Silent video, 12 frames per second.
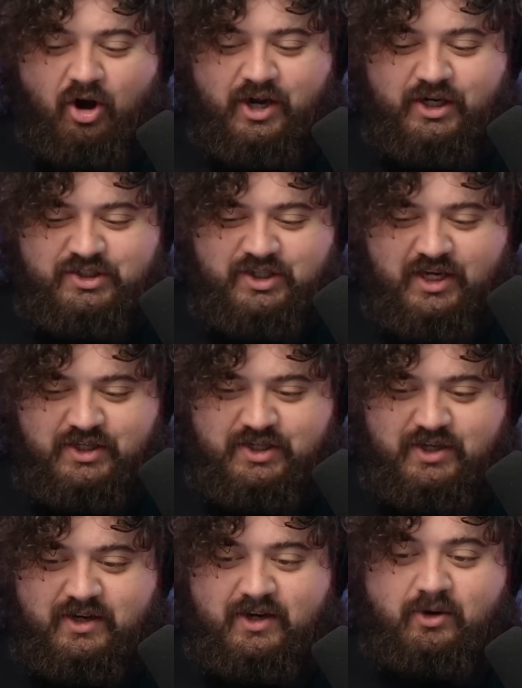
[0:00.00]
"What is this?
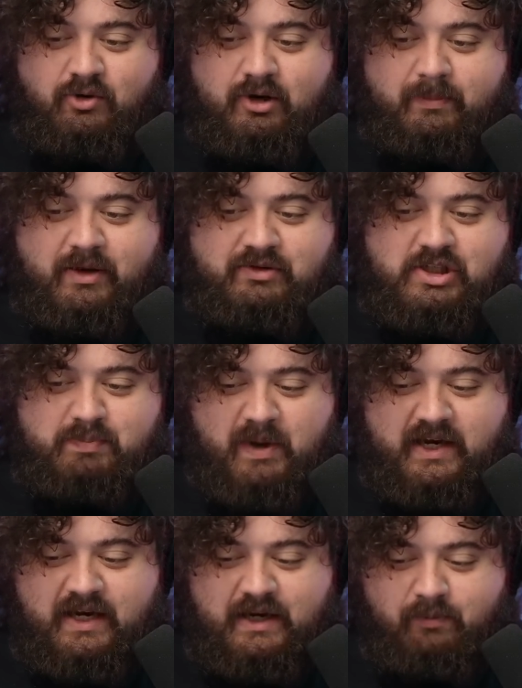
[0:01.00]
What about
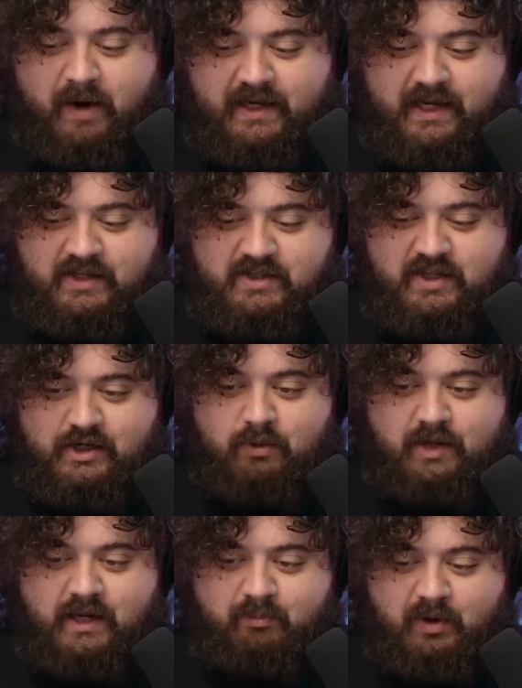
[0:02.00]
Spickety Ricketts, the
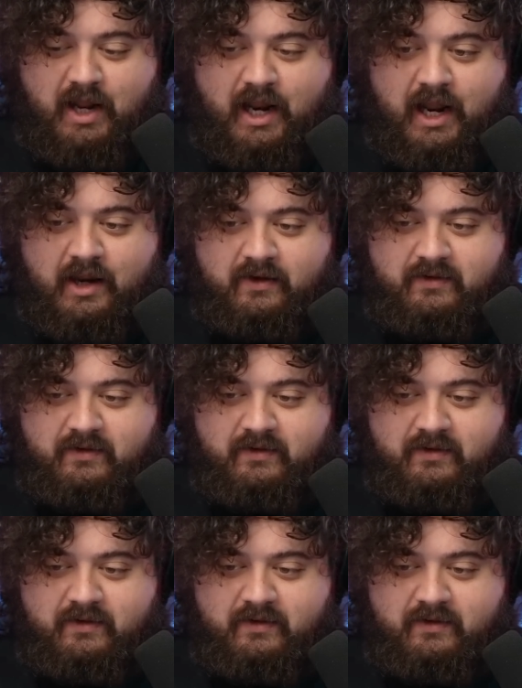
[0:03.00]
cricket player?"